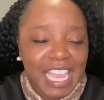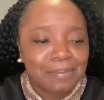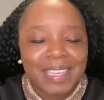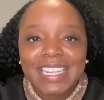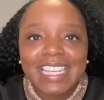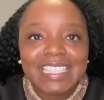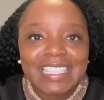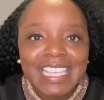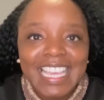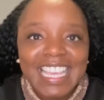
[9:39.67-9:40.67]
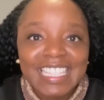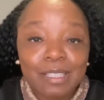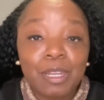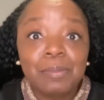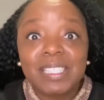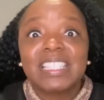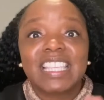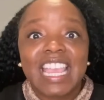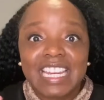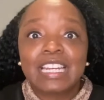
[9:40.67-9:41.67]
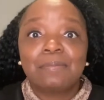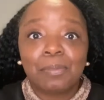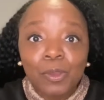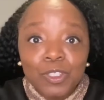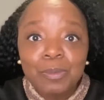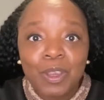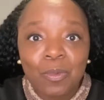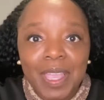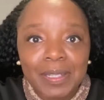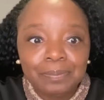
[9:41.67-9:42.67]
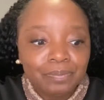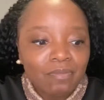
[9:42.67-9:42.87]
I mean, it's sometimes insane and it blows me away.